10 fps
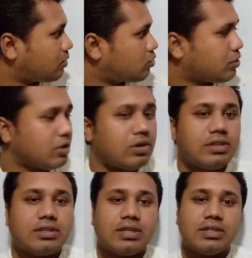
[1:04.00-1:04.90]
today we will
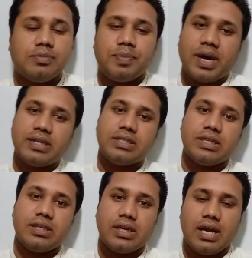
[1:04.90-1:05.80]
discuss pie
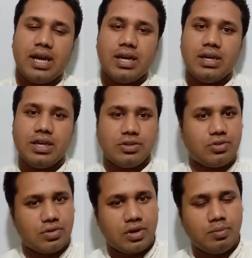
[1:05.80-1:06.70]
chart and
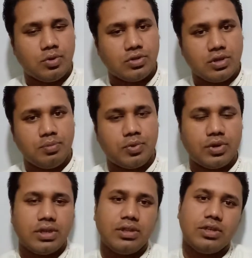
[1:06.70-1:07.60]
histogram. Most
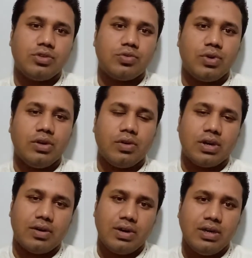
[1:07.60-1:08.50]
important these two
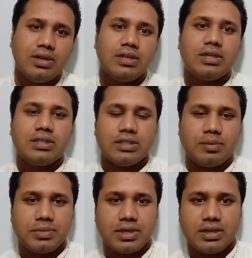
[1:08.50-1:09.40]
on our
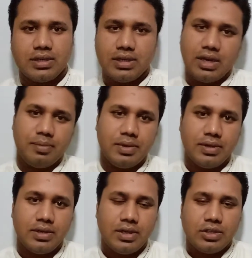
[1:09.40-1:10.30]
chapter 11.
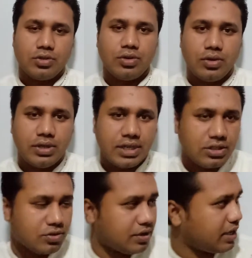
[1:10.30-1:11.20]
So dear
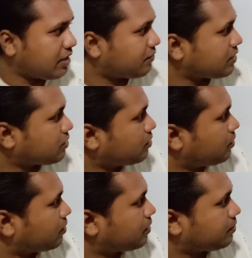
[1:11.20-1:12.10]
student, at first
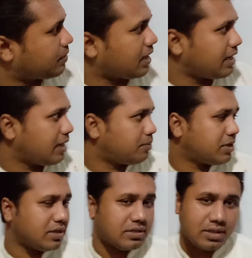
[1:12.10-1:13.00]
look, I have
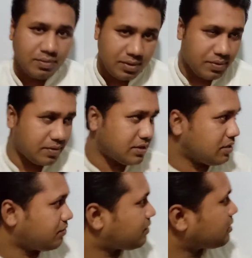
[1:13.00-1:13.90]
written some
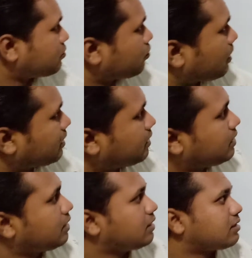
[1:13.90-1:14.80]
information. First one,
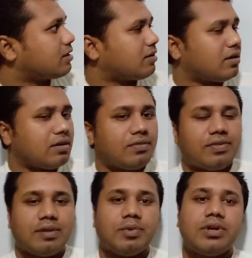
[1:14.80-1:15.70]
the
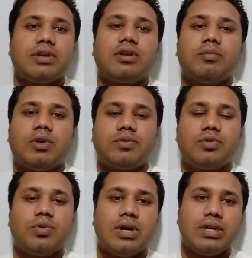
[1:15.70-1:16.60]
favorite team of
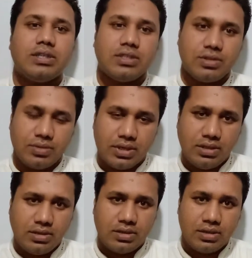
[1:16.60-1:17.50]
200
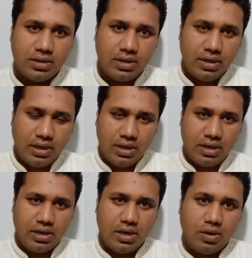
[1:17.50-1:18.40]
students
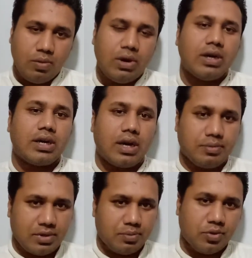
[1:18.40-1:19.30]
in World Cup,
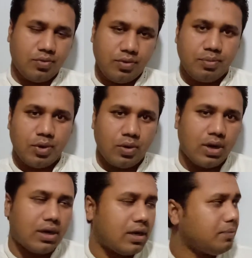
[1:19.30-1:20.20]
suppose football
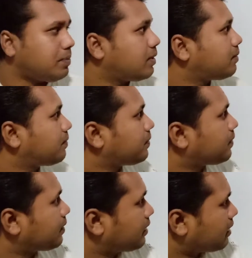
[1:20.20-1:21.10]
World Cup.
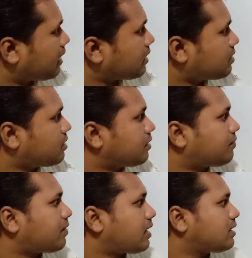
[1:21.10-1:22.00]
Country
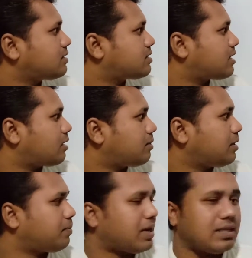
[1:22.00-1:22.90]
France,
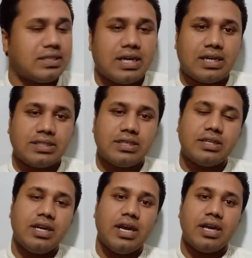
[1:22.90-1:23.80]
Germany, Brazil,
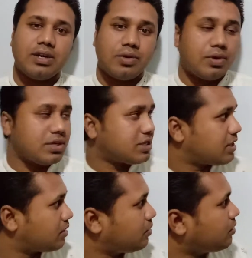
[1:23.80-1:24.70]
Argentina and
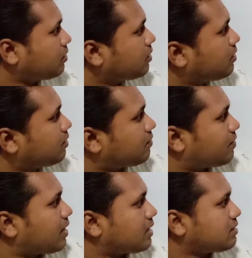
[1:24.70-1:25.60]
Croatia. Look,
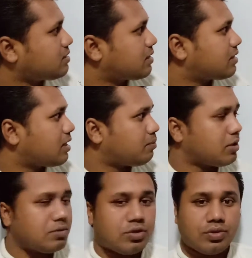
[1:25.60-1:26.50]
France, number
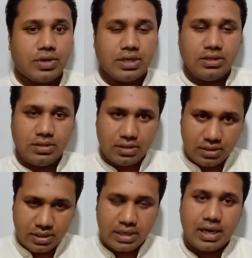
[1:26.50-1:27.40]
of students,
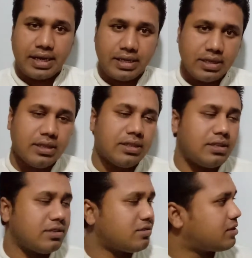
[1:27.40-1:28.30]
they like
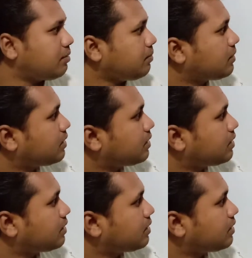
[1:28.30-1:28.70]
this team